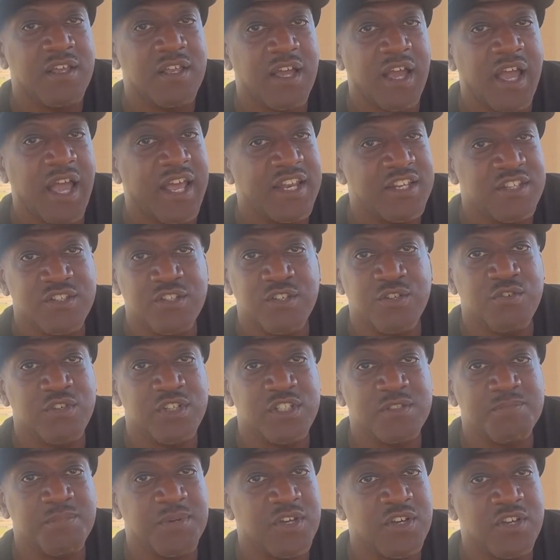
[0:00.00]
I had to do
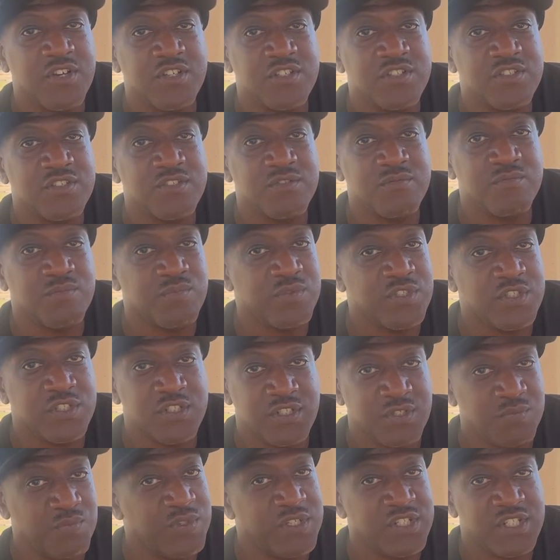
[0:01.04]
this because we
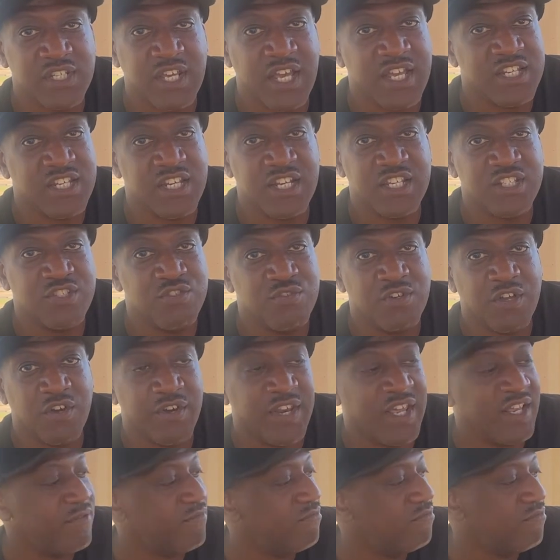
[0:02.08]
just had to let you know
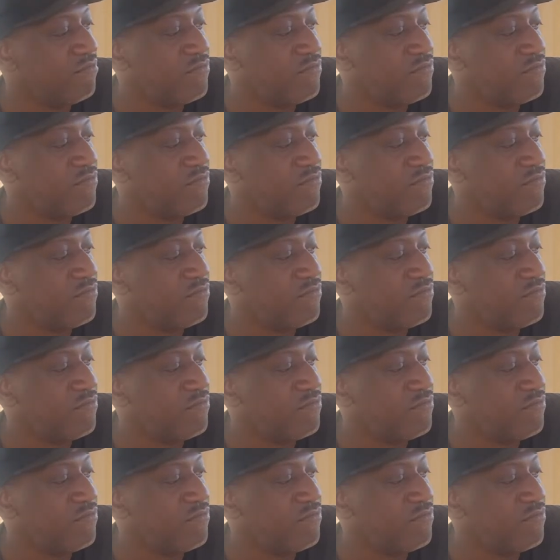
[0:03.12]
that